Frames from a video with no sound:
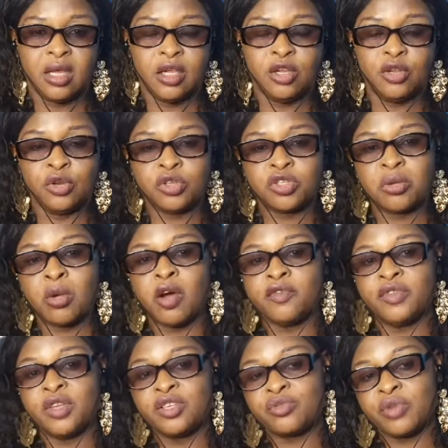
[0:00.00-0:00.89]
You know, some
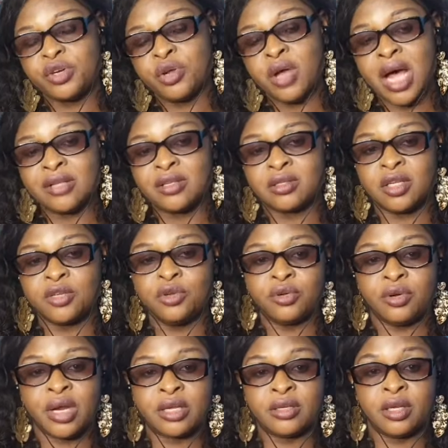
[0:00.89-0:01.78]
of these radio houses,
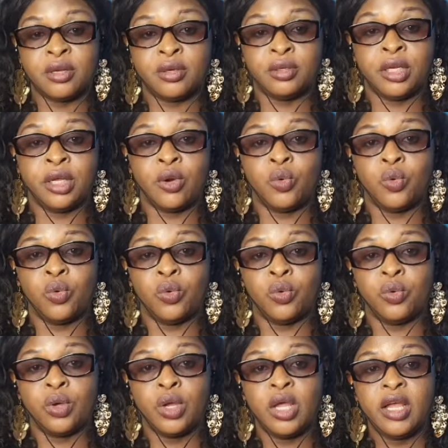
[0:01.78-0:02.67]
then you know that they
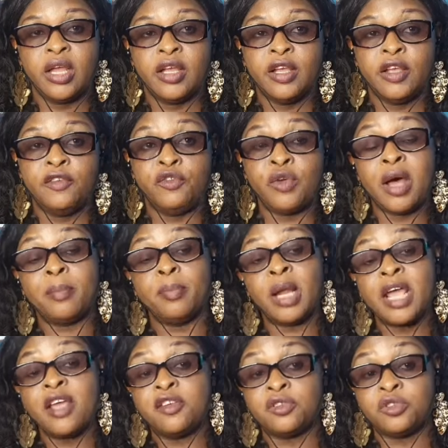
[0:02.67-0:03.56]
will, if you're
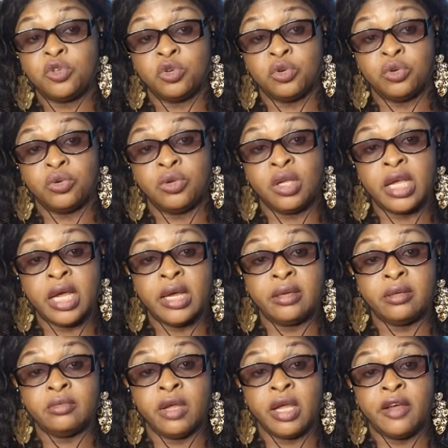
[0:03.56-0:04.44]
applying
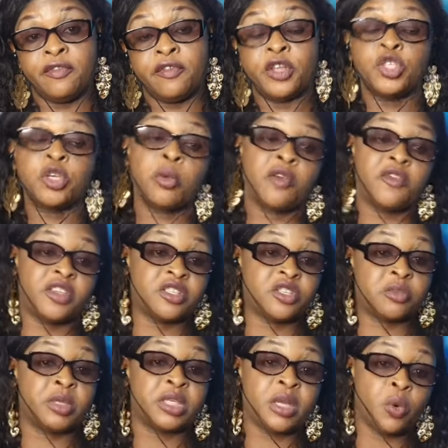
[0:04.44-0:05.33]
to for a job of a
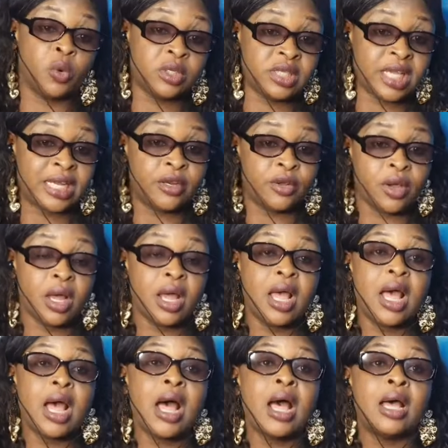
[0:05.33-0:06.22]
station manager, they will tell you
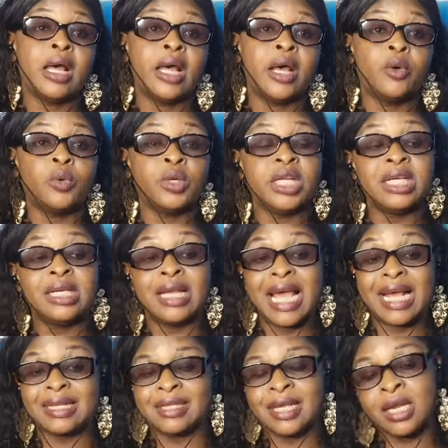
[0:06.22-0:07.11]
we
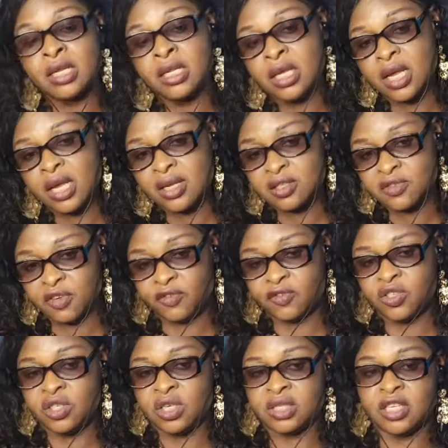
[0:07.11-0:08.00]
need like 10 years,
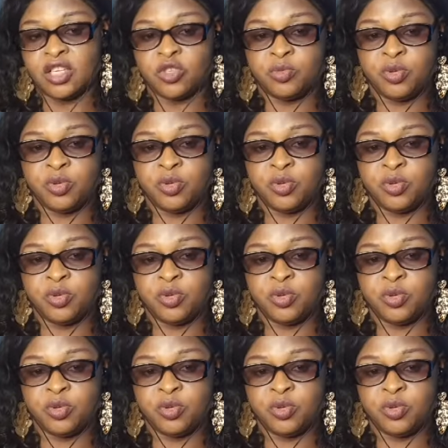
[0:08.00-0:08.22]
15 years